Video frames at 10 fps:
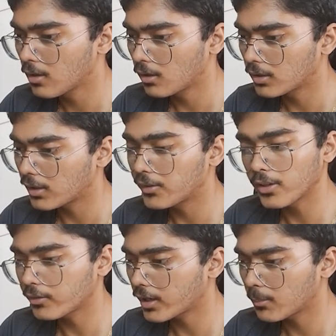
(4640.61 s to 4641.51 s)
This is the
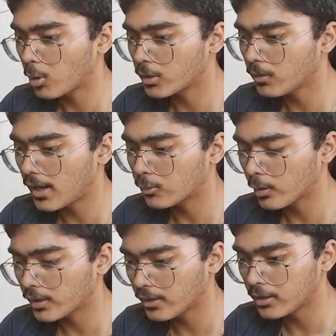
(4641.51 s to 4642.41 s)
trigger module. I'll
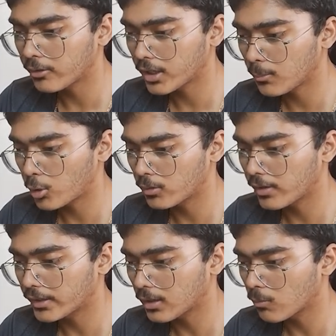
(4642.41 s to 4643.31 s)
quickly run the trigger module
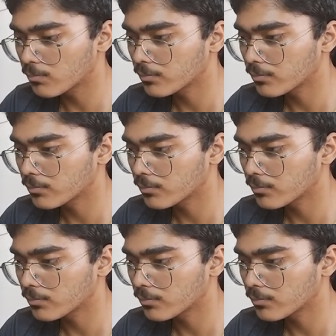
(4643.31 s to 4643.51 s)
right now,